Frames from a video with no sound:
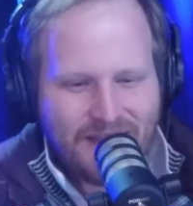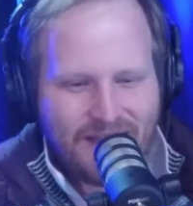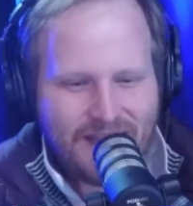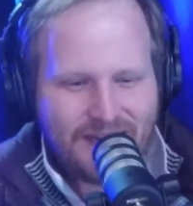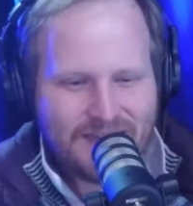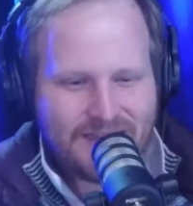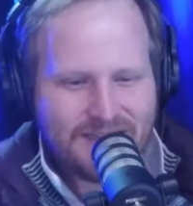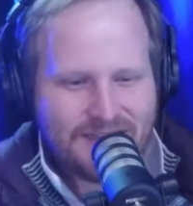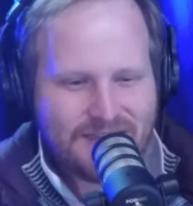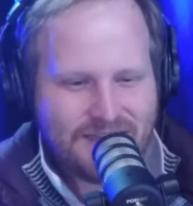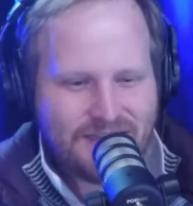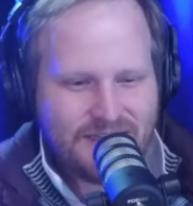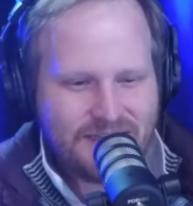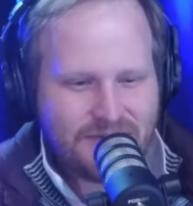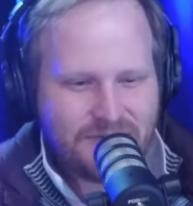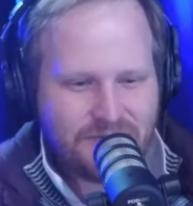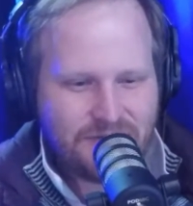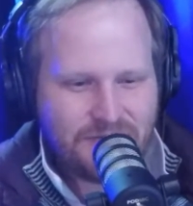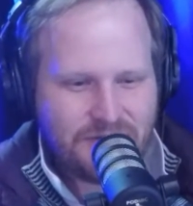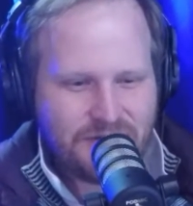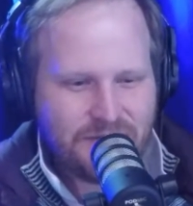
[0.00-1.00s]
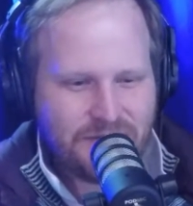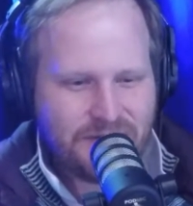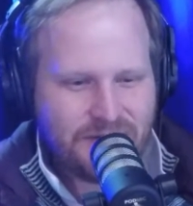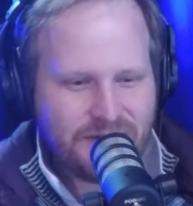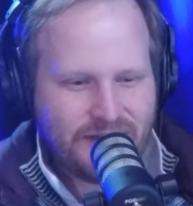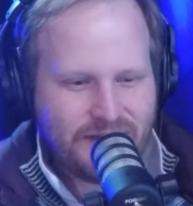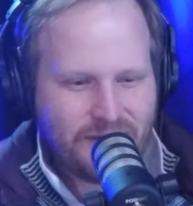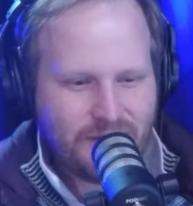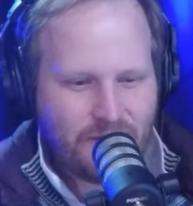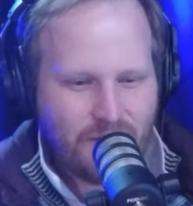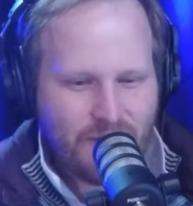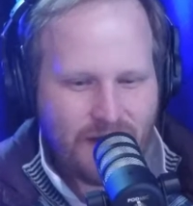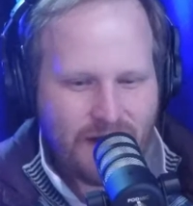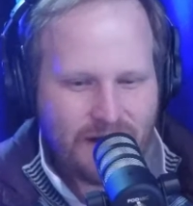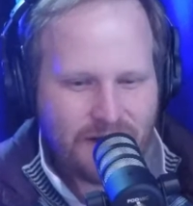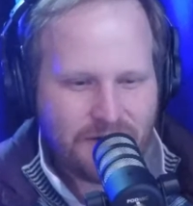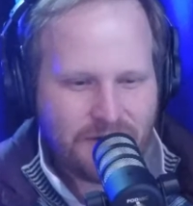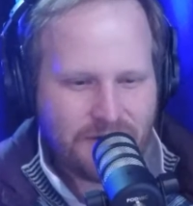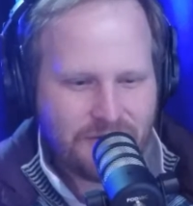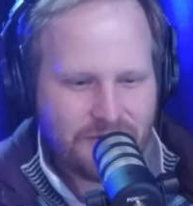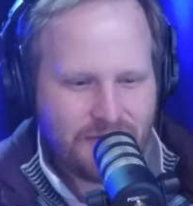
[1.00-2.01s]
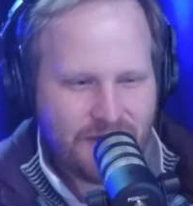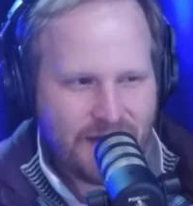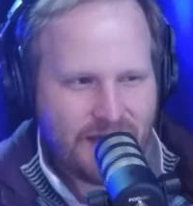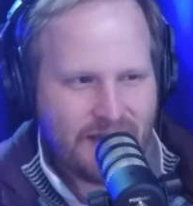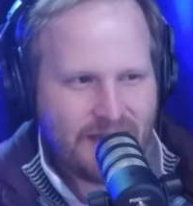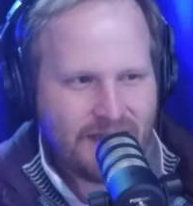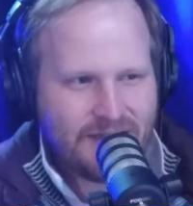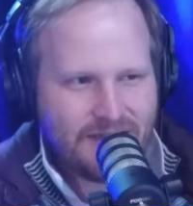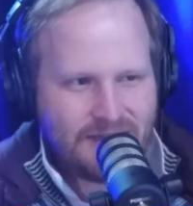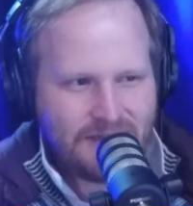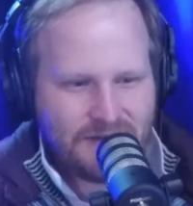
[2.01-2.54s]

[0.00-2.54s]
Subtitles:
And it's really been like, why are you not?